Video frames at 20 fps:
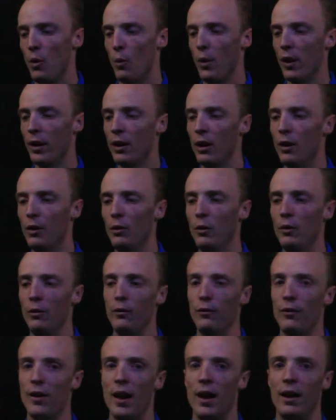we're going to
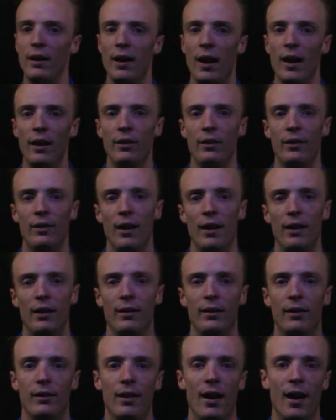have found our
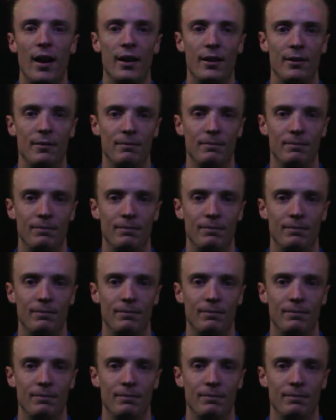steady state.